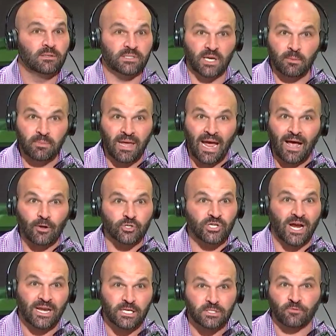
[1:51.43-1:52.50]
Tim
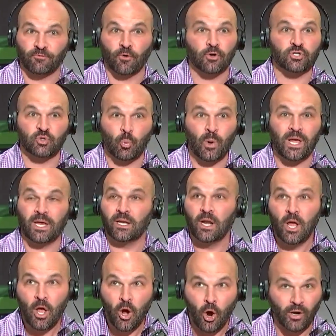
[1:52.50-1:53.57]
Couch got his first
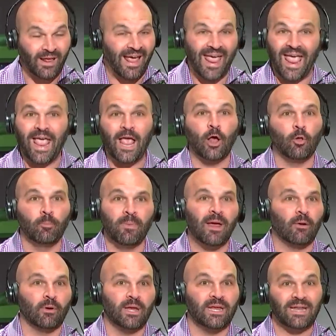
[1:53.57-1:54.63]
win on a Hail
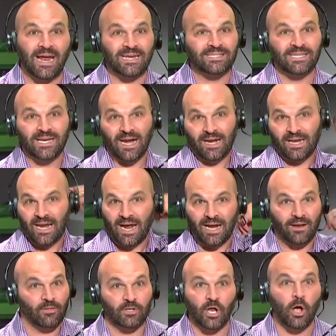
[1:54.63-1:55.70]
Mary in nineteen
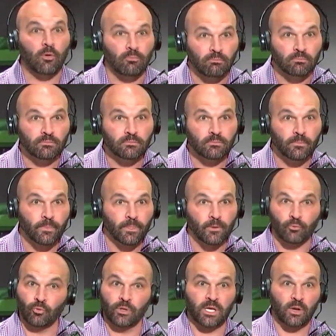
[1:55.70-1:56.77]
ninety-nine in the Dome.
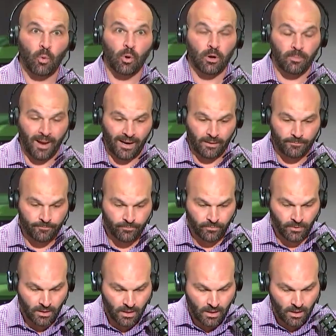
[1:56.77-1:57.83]
Rookie quarterback.
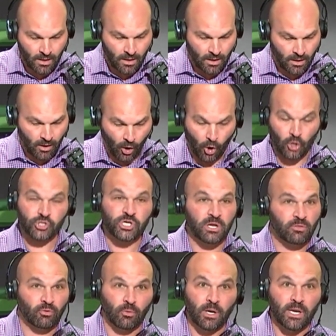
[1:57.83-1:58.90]
R
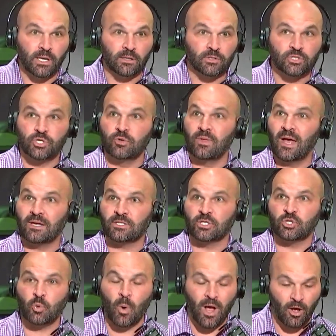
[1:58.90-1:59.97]
G three, two
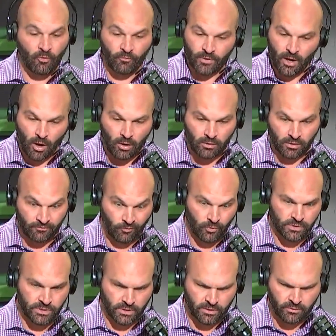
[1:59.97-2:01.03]
thousand twelve. We all,
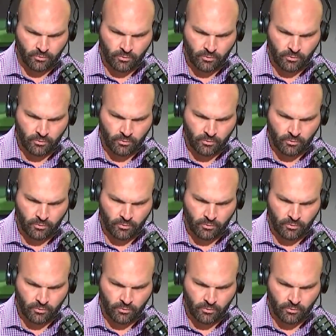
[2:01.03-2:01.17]
unfortunately,